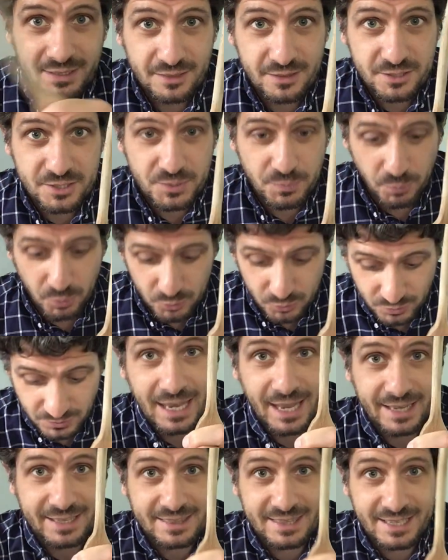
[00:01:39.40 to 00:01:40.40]
the spoon
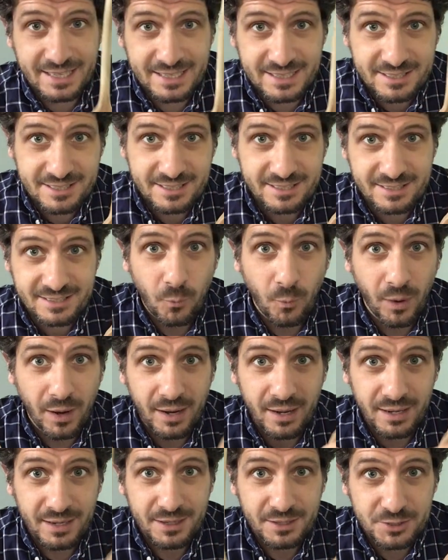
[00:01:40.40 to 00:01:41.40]
like this
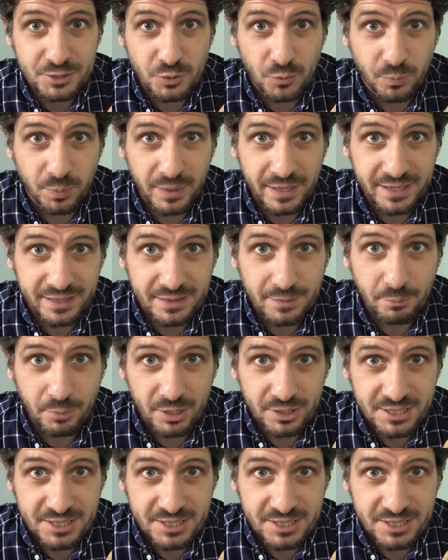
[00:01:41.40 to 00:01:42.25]
while you're playing the body